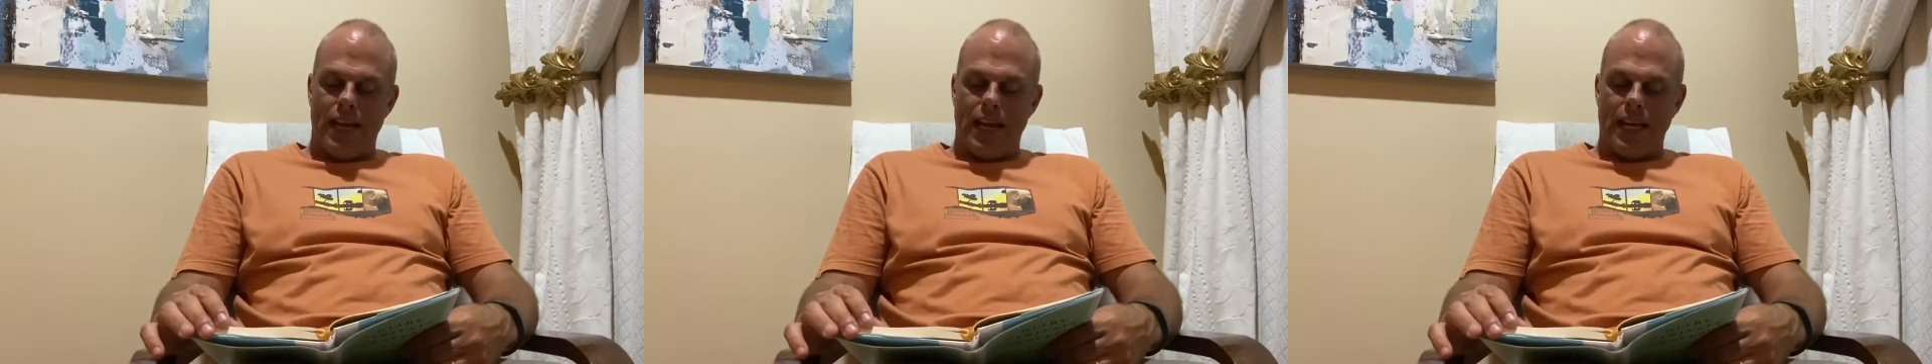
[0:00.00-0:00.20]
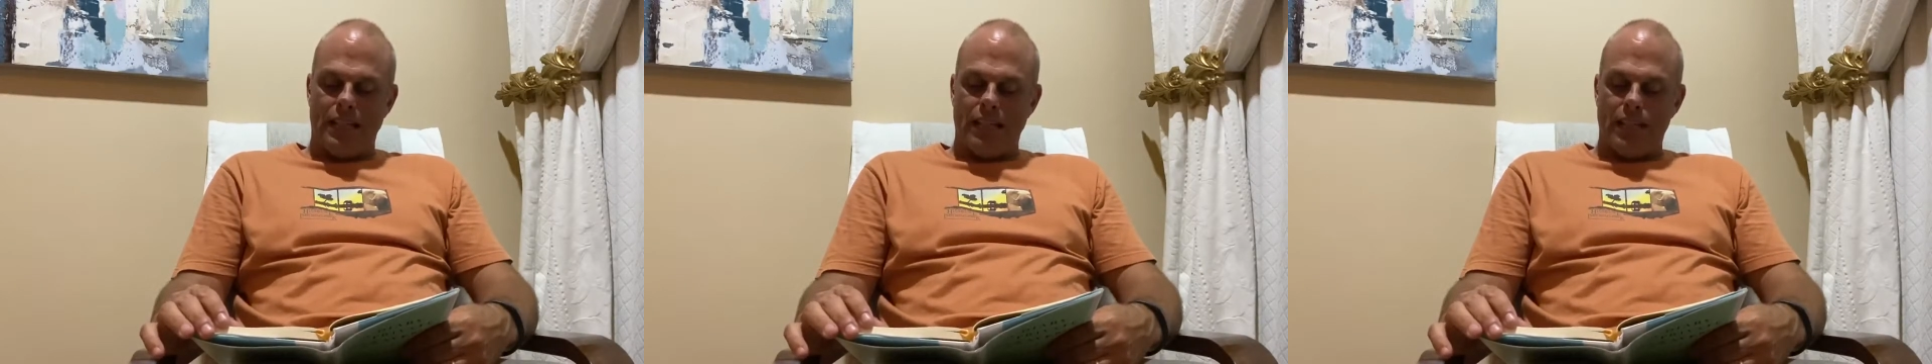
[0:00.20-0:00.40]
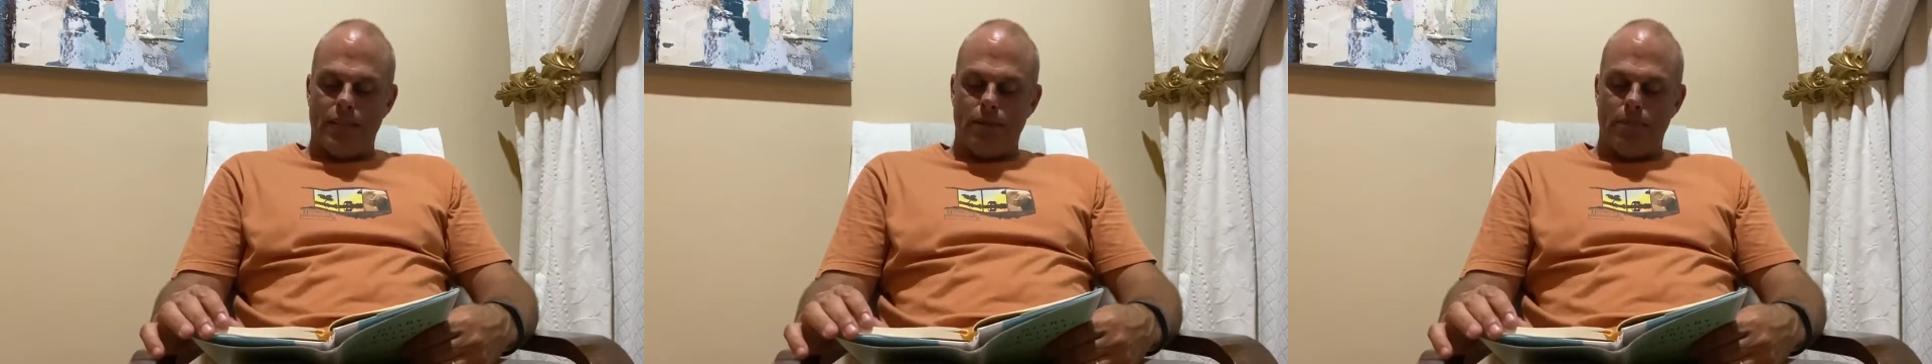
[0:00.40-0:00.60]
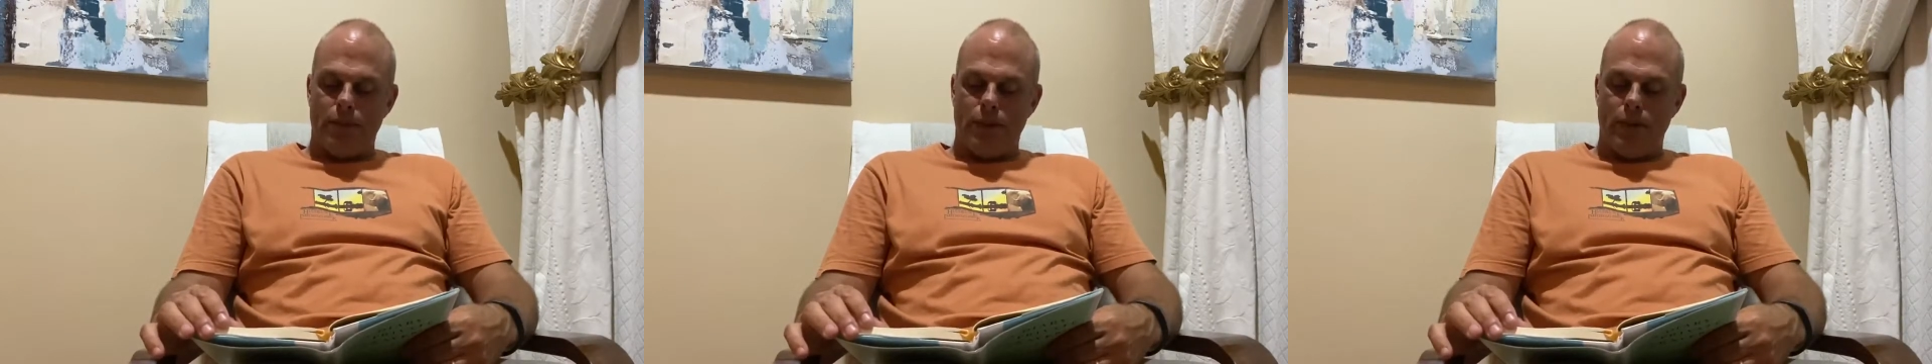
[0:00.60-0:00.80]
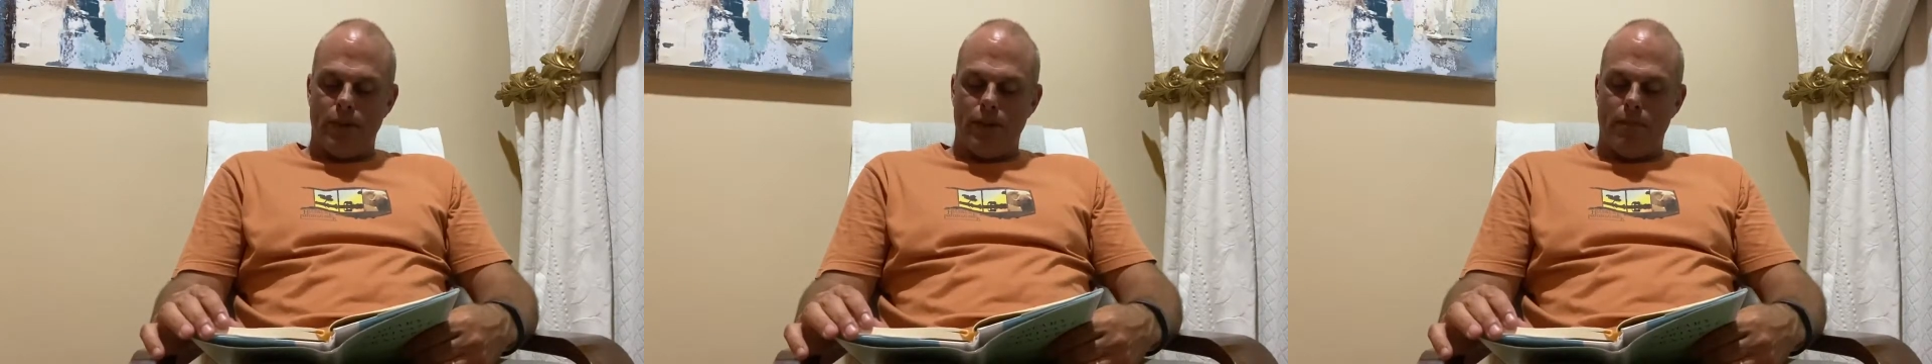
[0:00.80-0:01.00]
as a
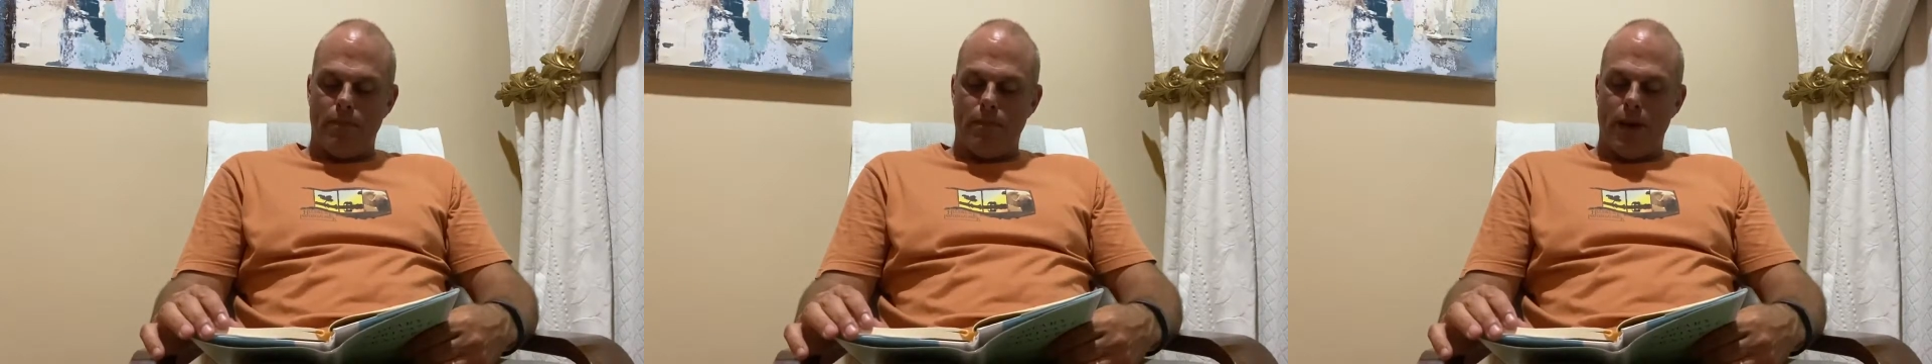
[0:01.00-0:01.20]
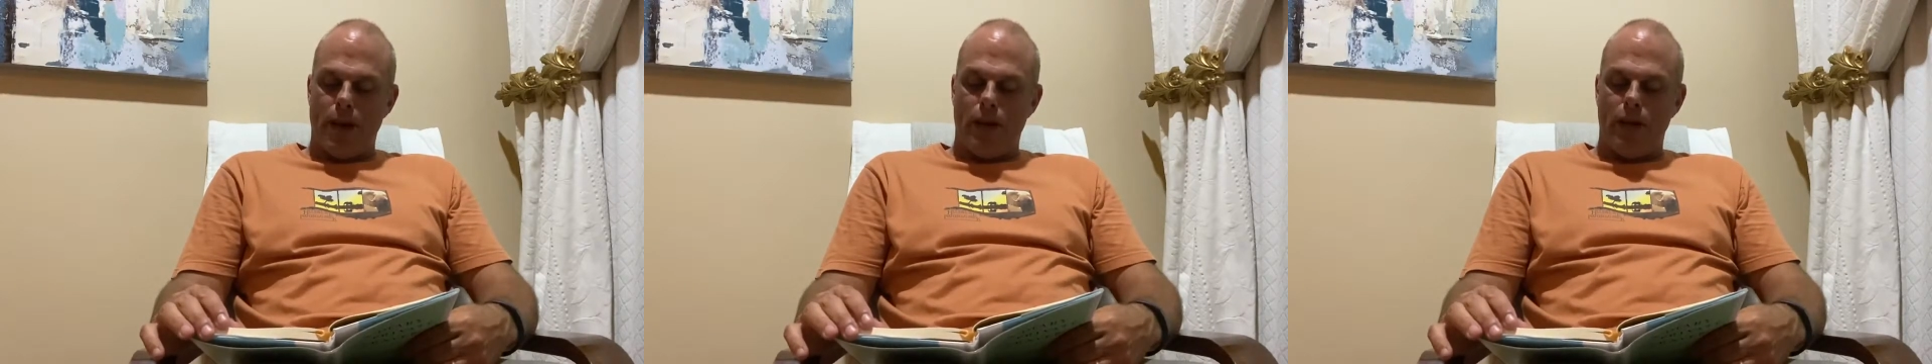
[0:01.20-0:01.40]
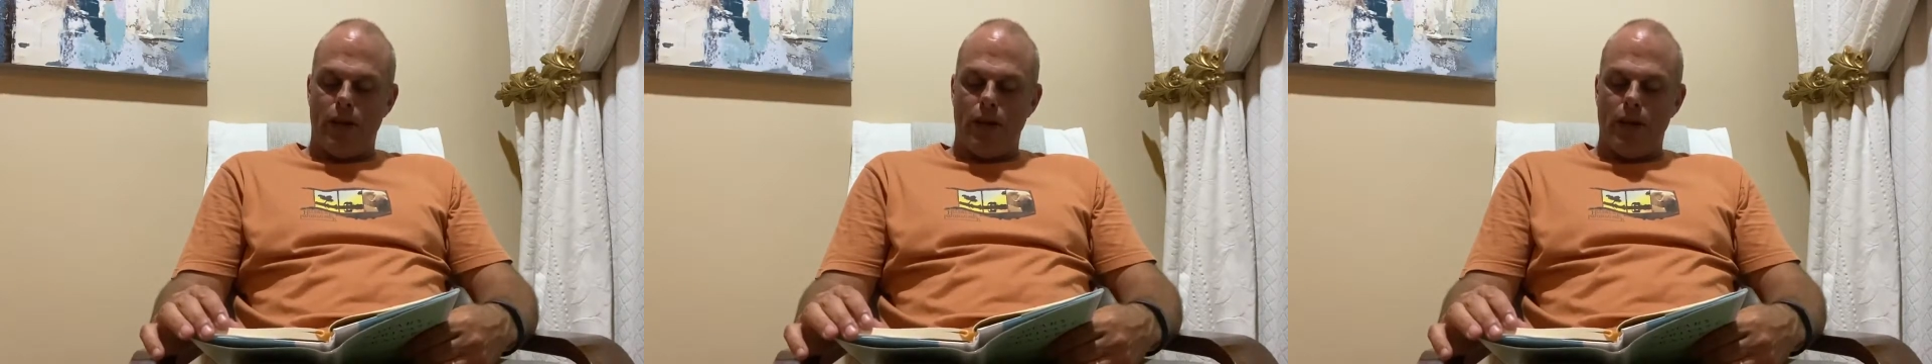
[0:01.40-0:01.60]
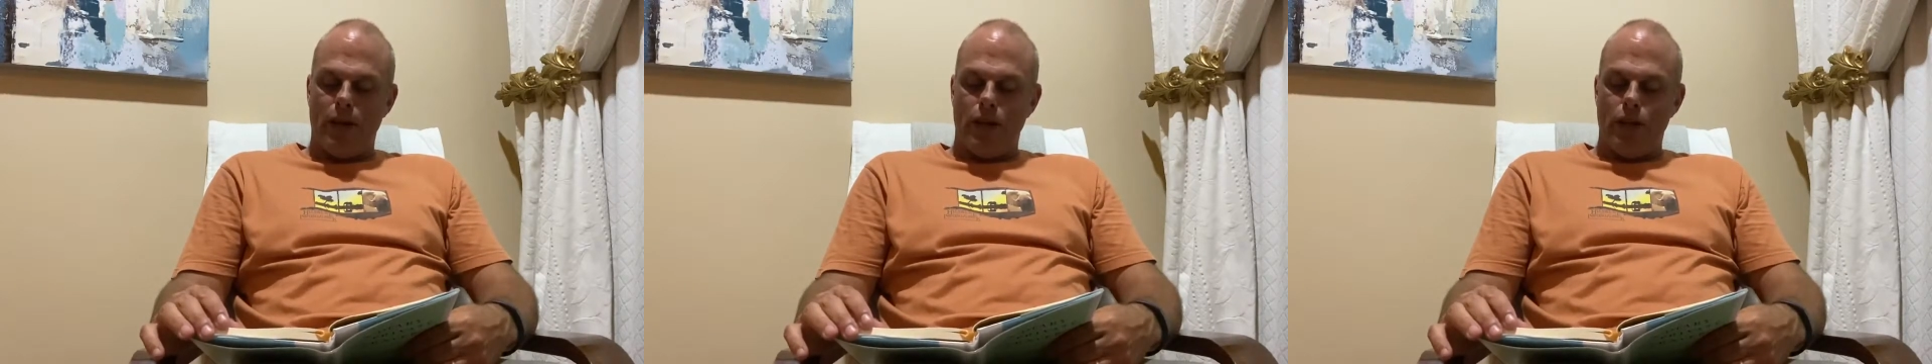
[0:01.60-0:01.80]
spirit of power,